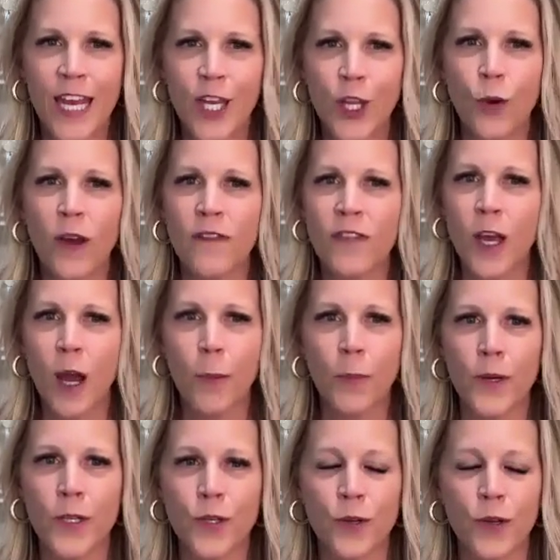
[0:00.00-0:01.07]
And you have the
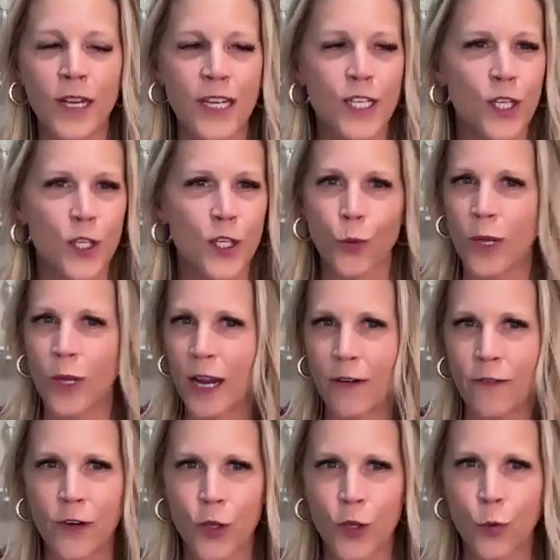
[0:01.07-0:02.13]
opportunity to do
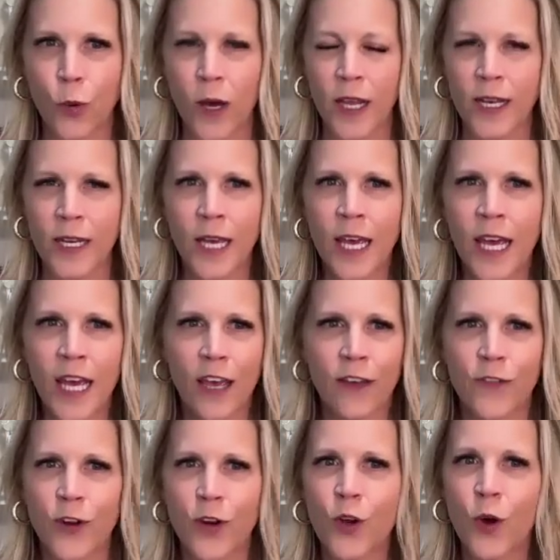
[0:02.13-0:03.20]
whatever you want.
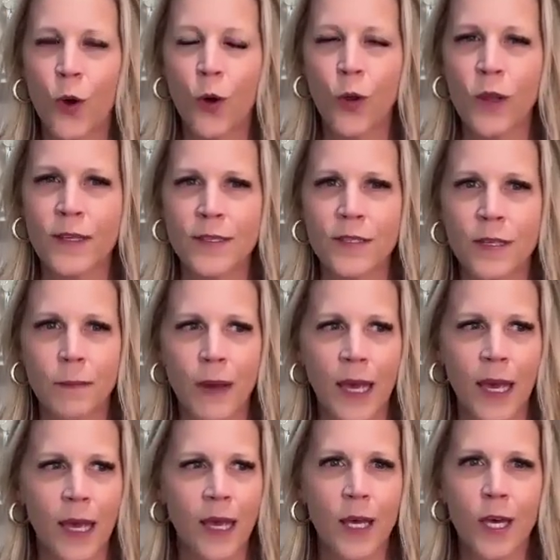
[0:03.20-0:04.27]
If your goal is to
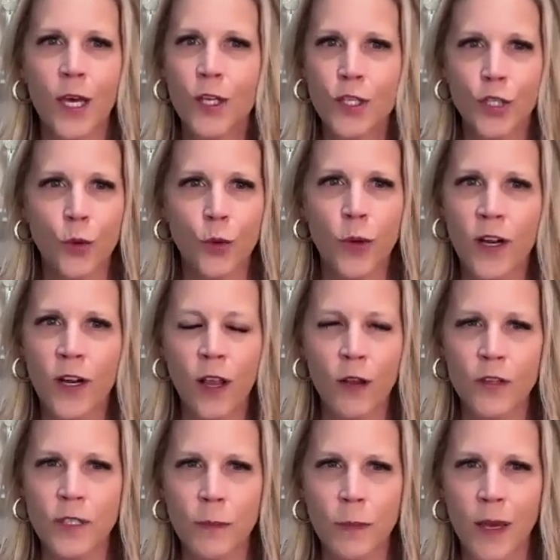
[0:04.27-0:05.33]
make
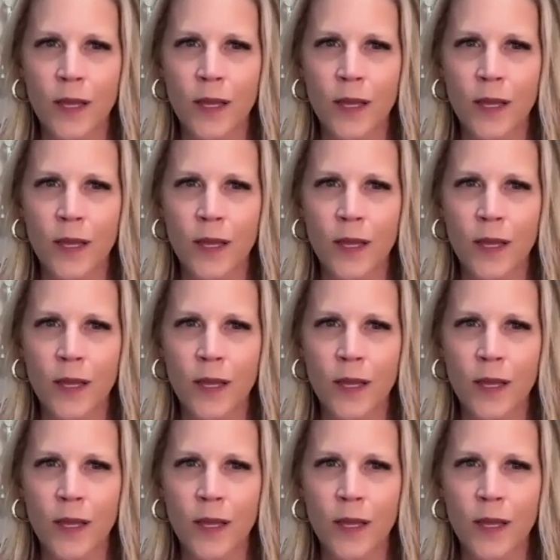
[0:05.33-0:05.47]
$200 a